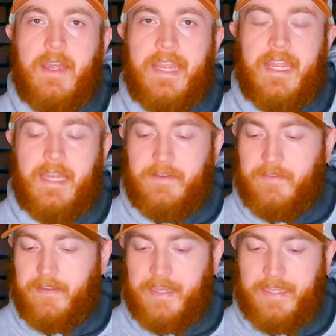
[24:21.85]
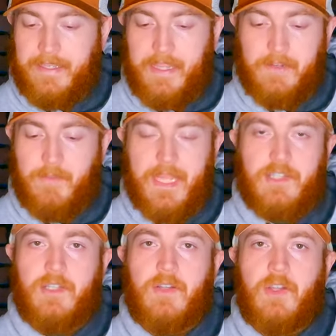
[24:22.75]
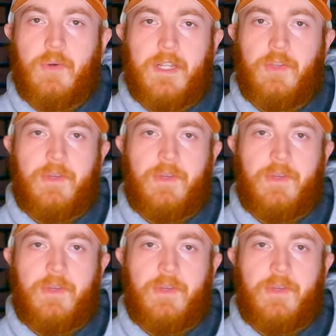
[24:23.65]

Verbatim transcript: and I can't imagine going in the